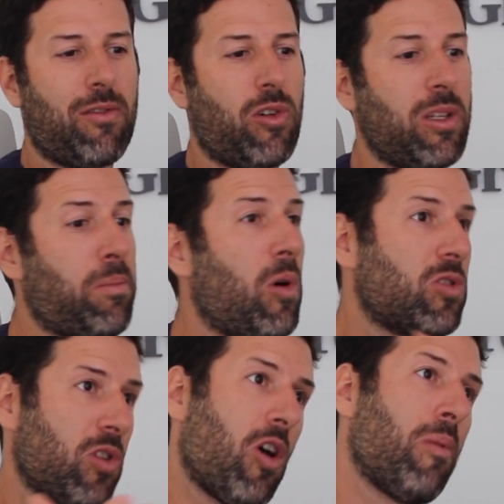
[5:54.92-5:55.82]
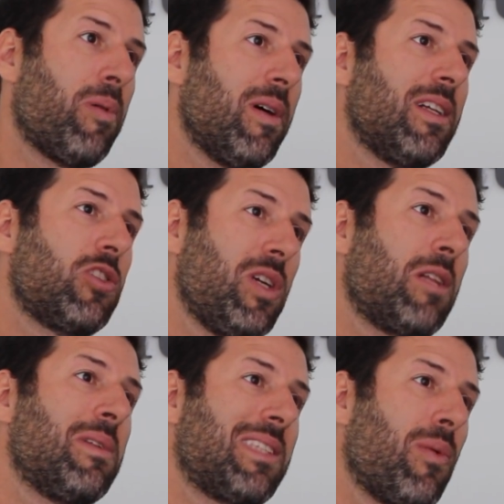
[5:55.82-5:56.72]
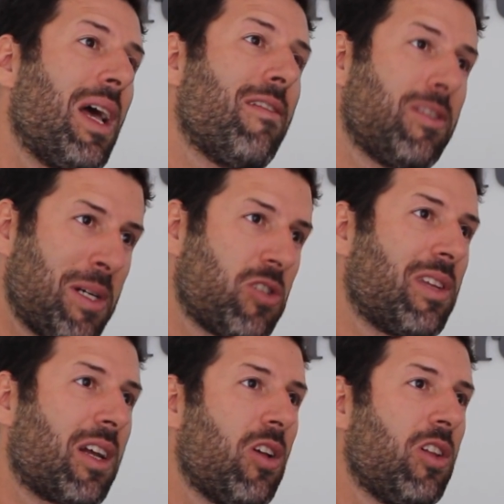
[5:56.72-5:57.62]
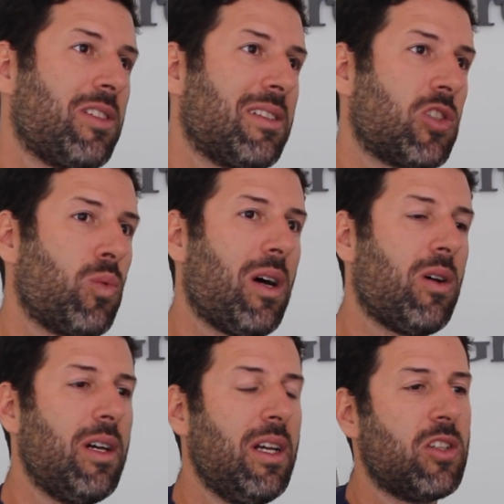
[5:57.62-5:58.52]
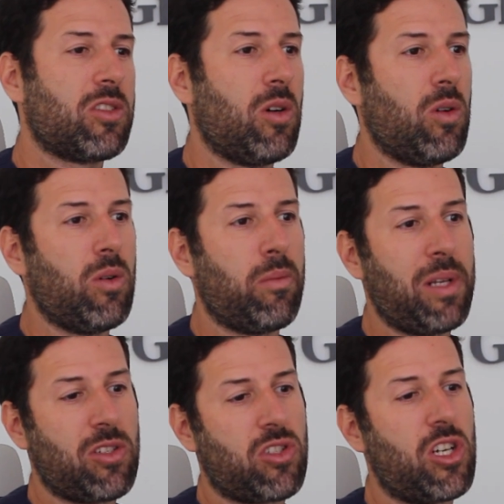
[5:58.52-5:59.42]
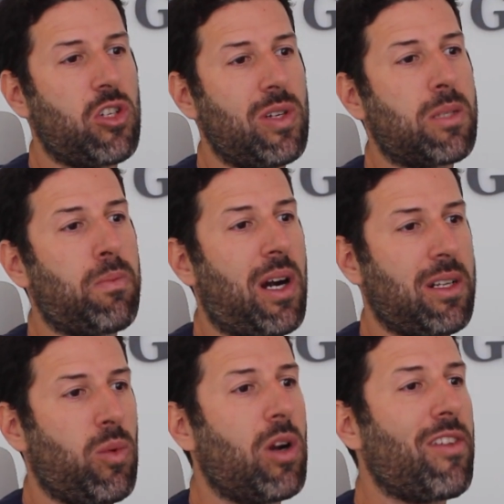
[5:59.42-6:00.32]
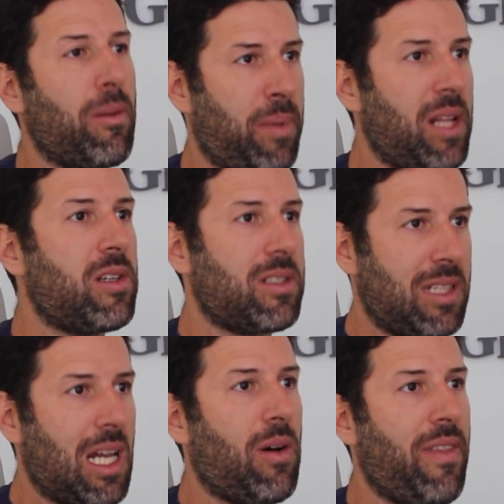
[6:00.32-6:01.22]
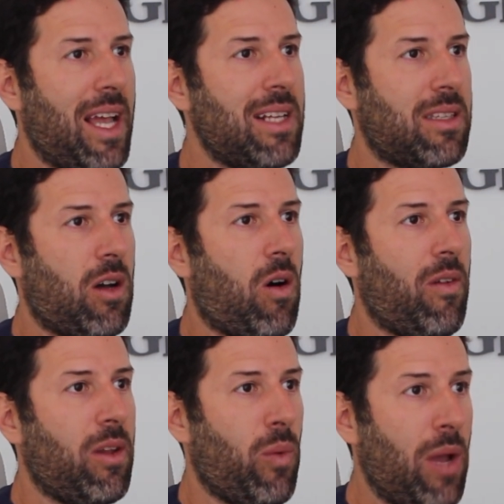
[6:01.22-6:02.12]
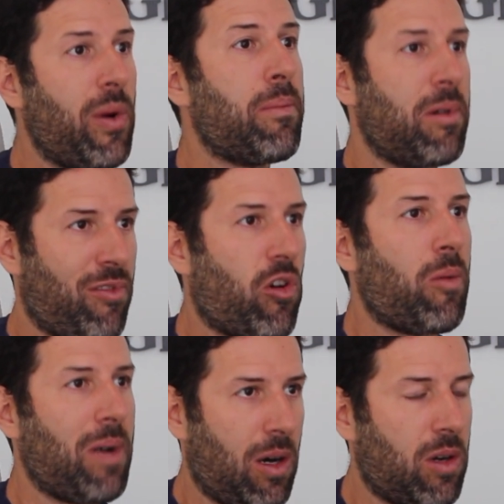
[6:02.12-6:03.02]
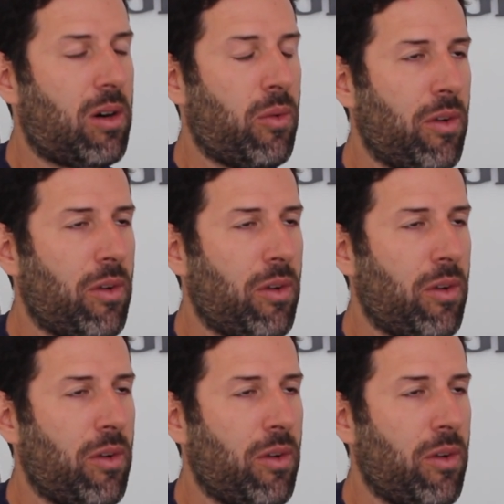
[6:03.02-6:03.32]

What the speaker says: for the post-op treatments that we have special technologies as well. So piezo surgery is one of the pillars nowadays on the way we perform our